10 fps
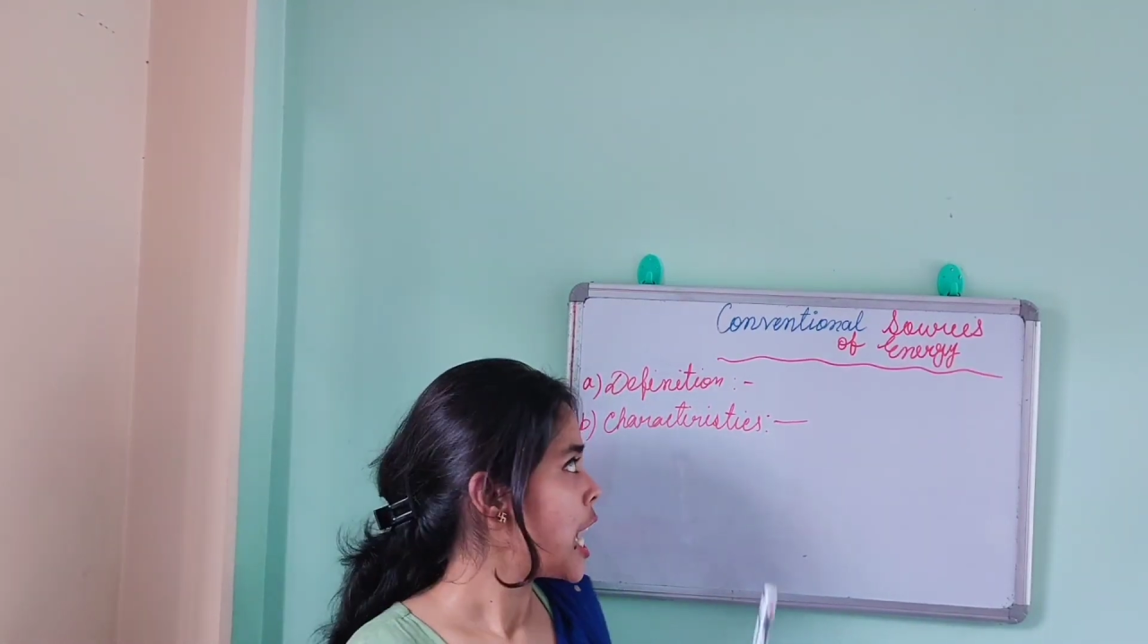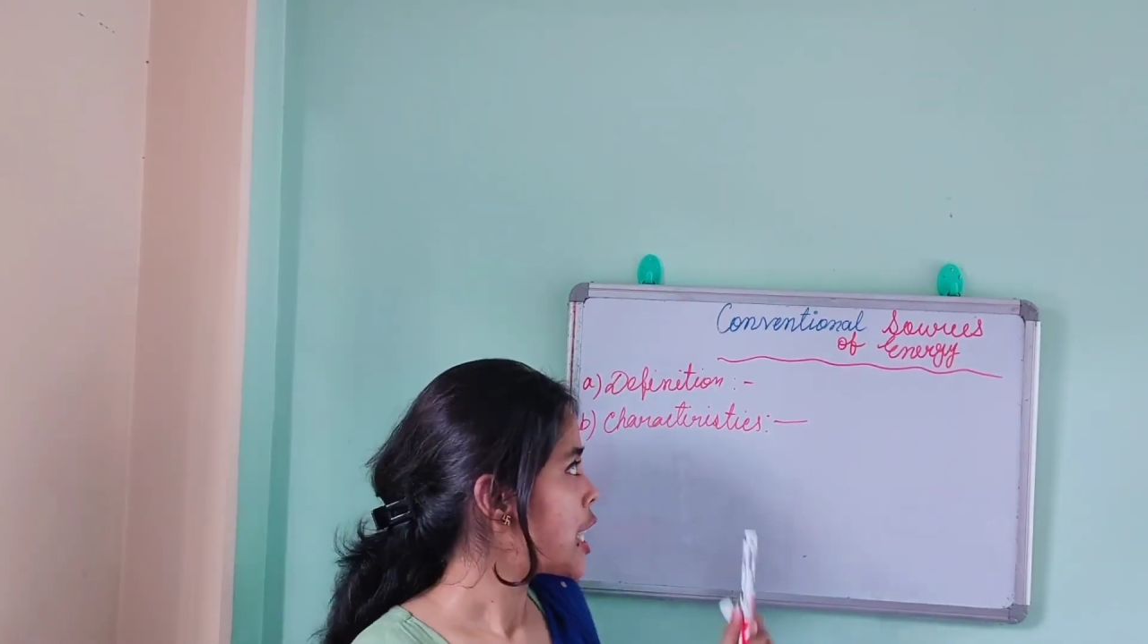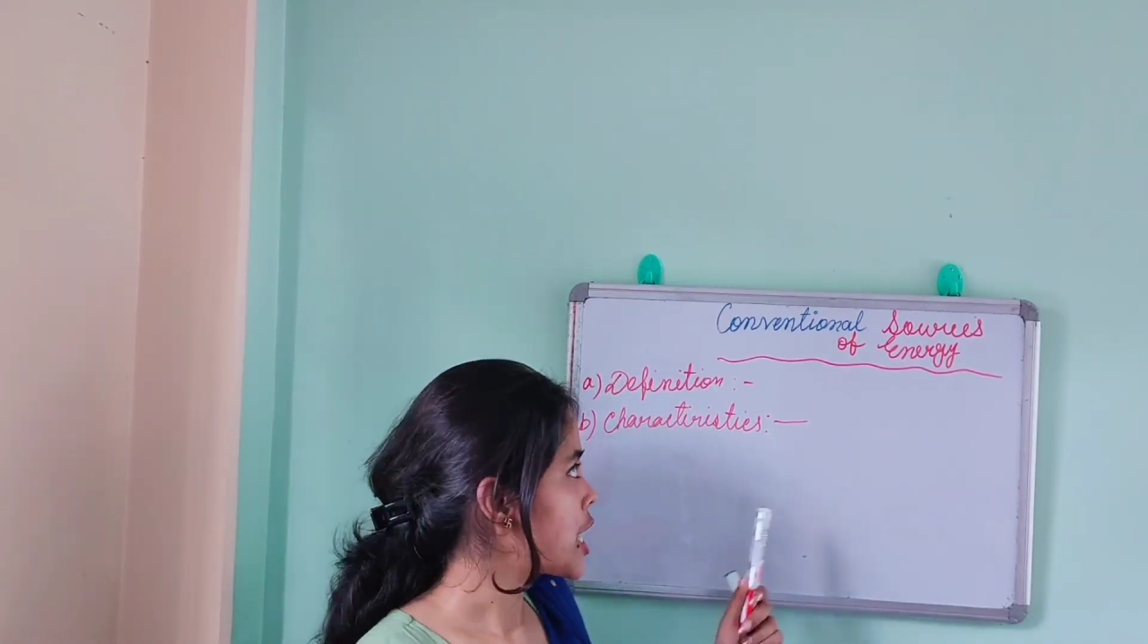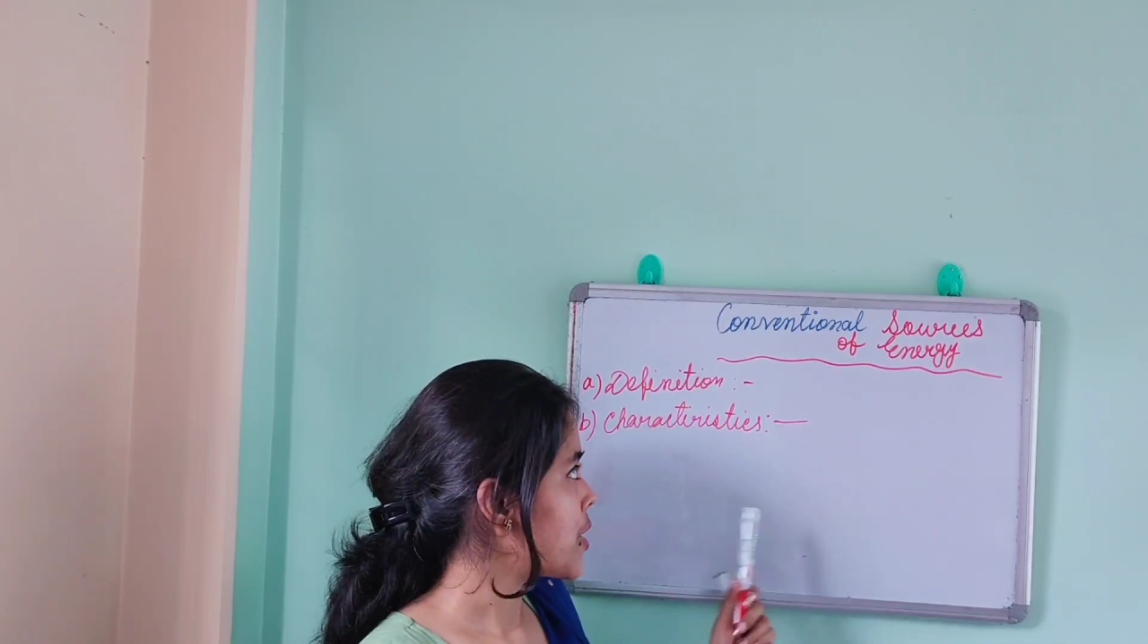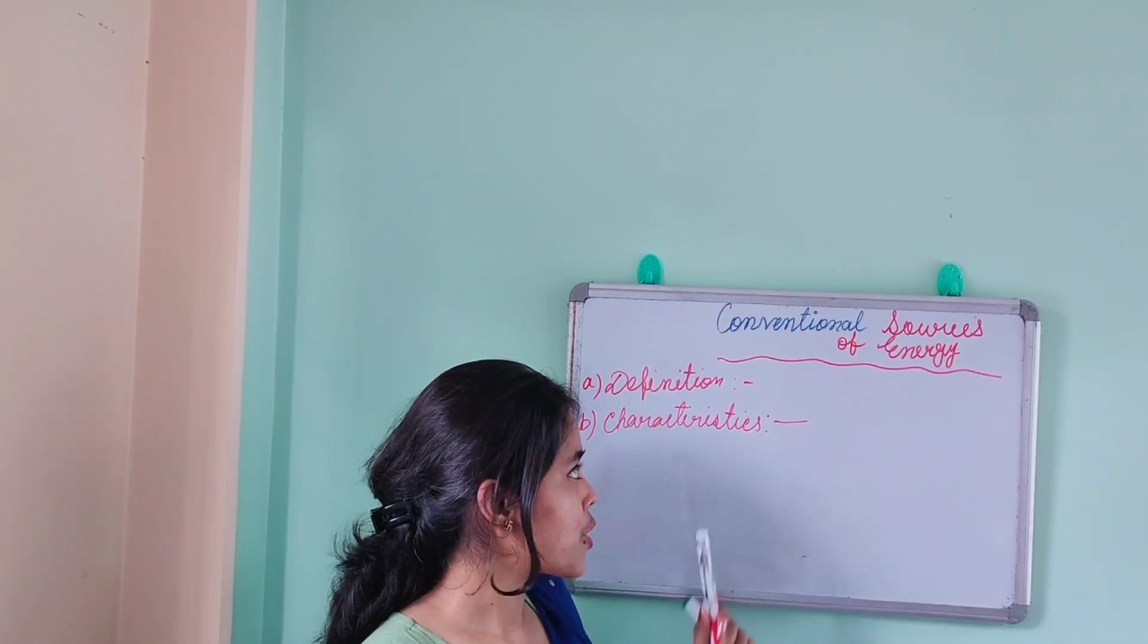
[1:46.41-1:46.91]

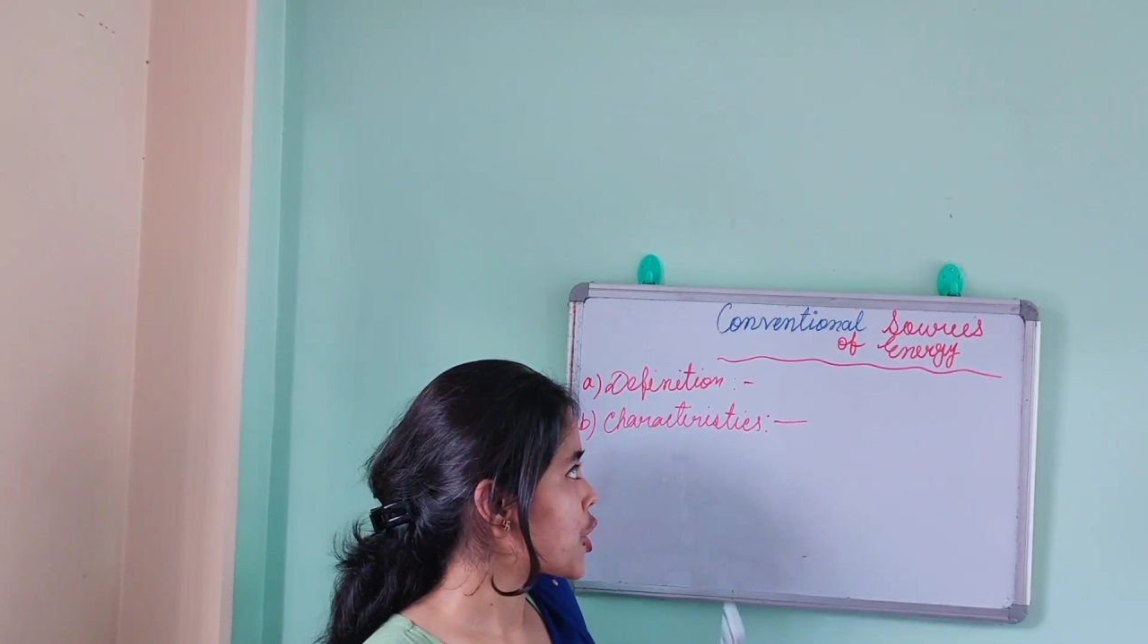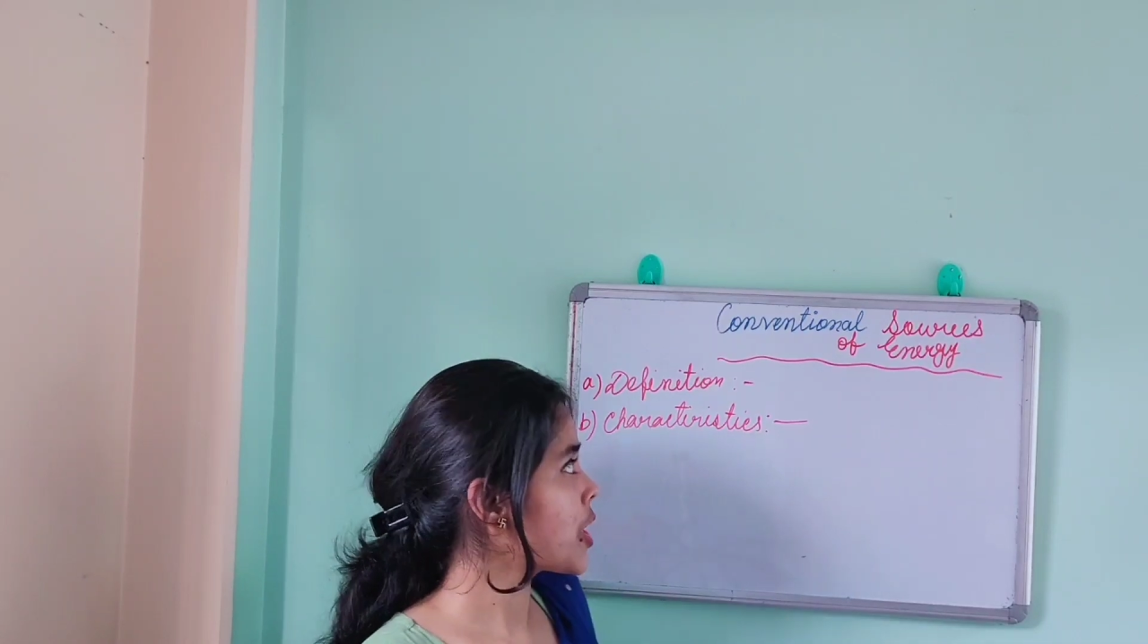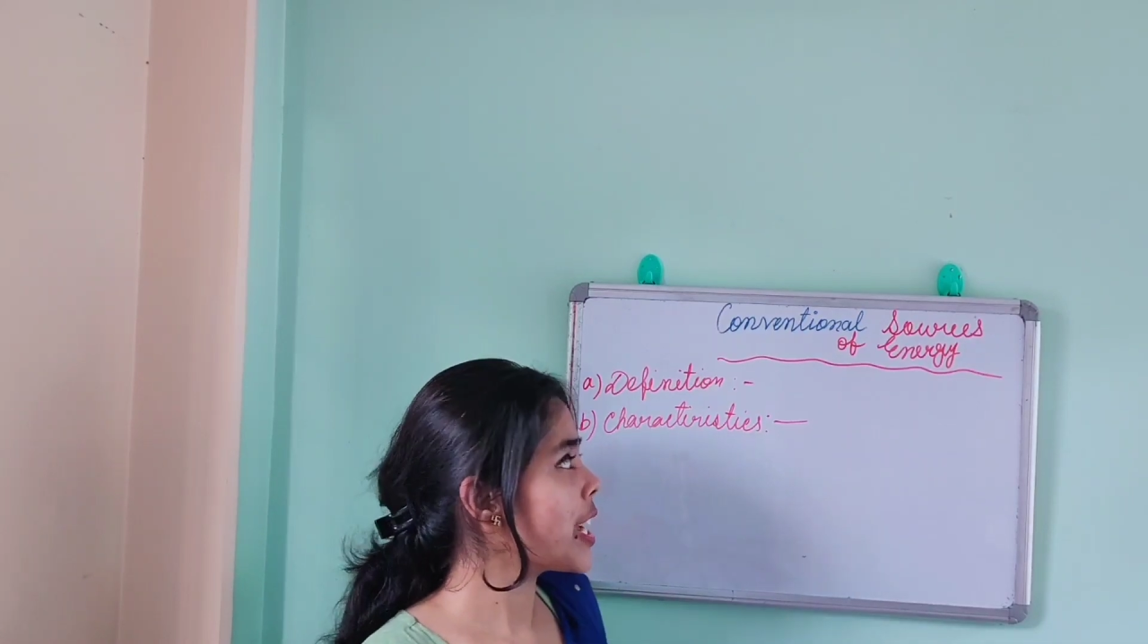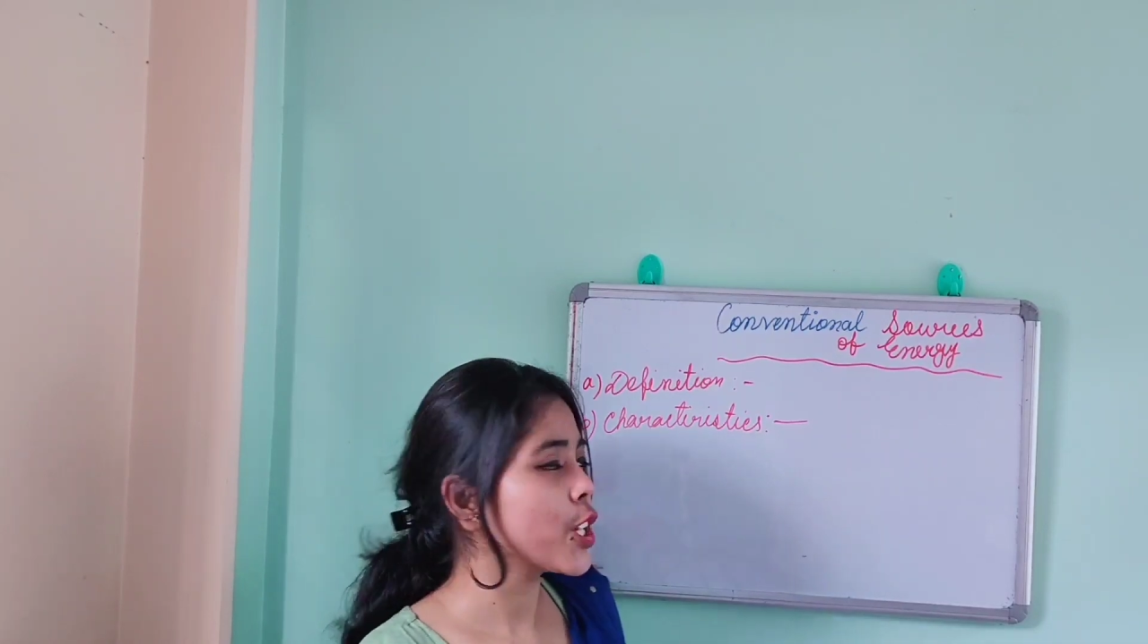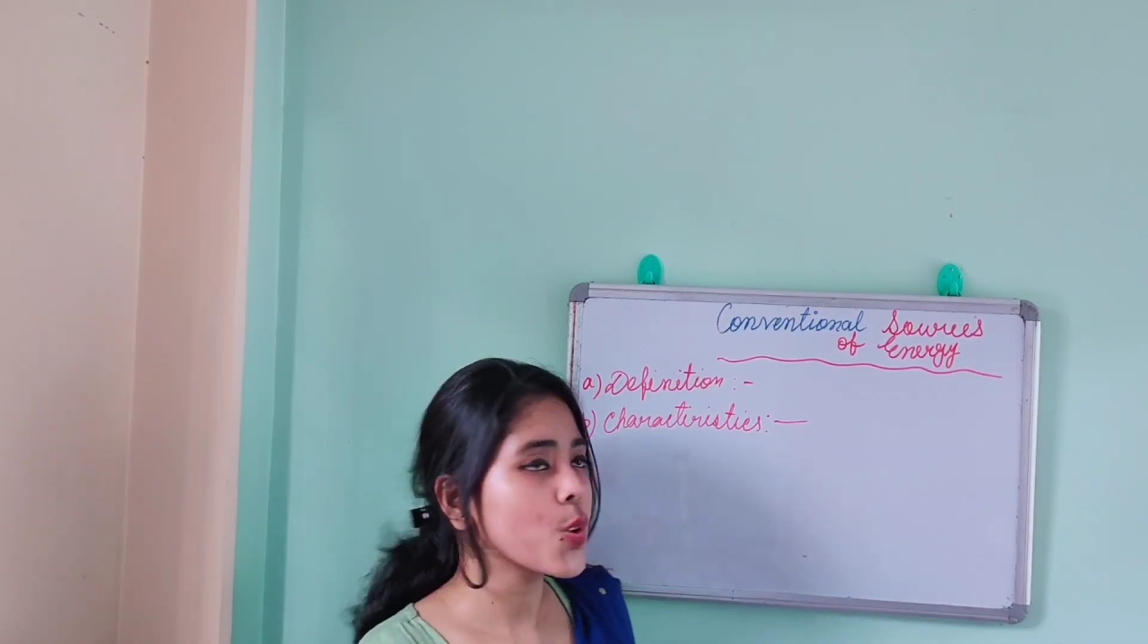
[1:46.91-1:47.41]
due
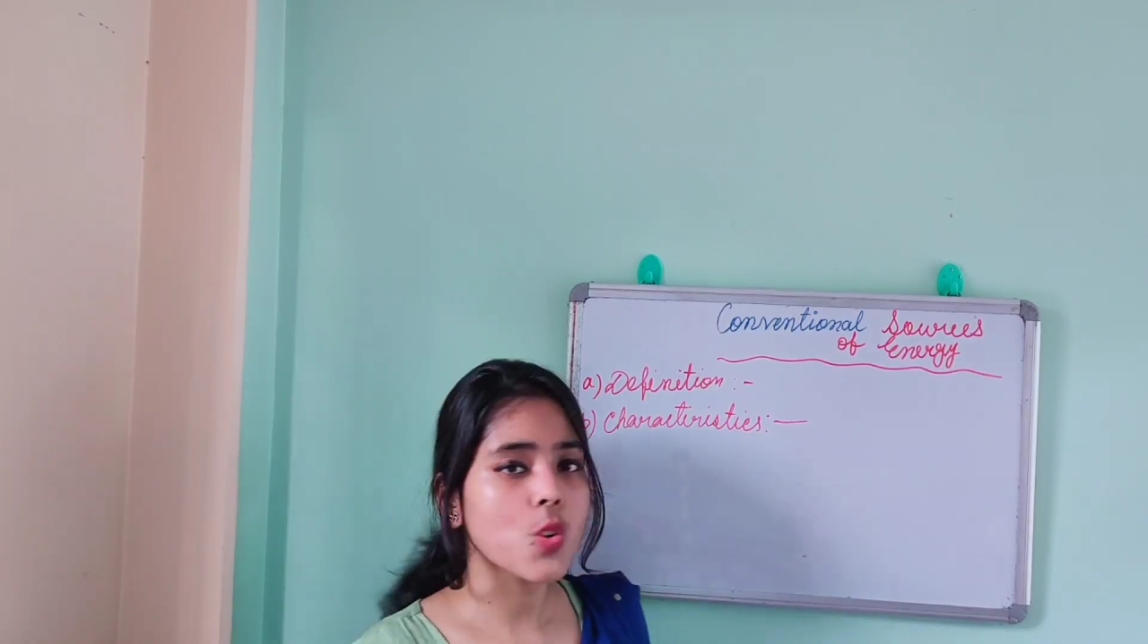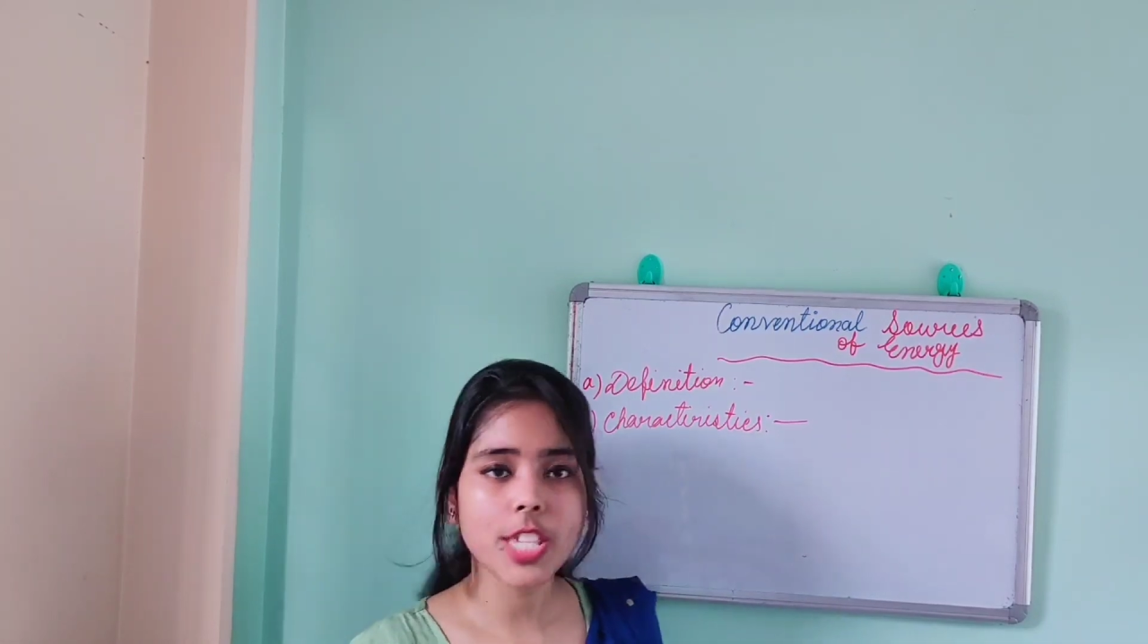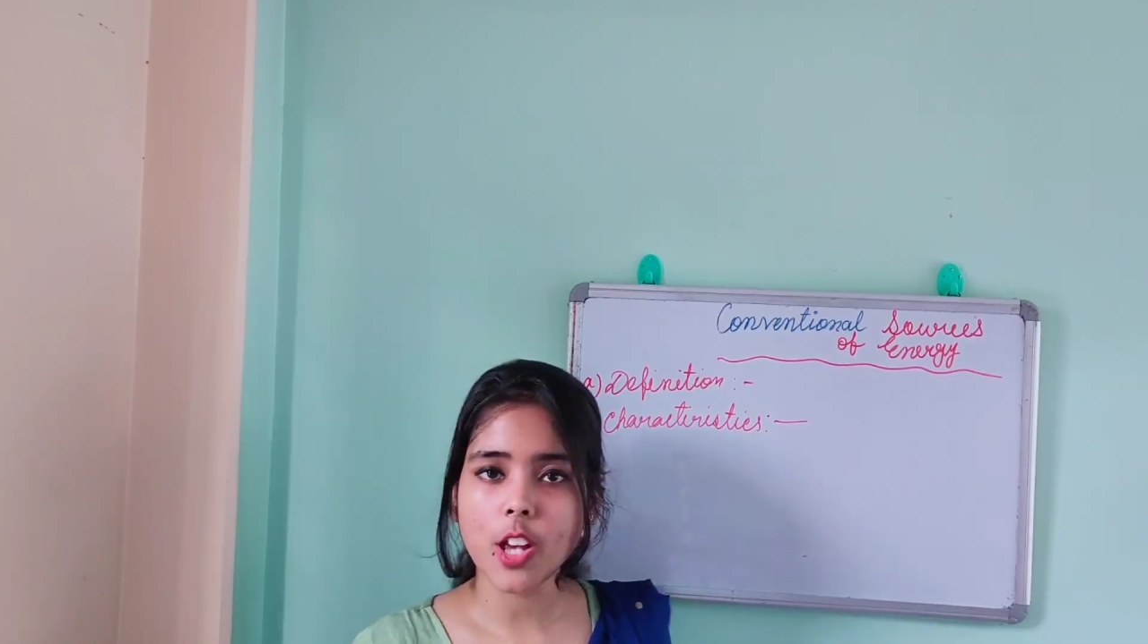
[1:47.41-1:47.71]
to the use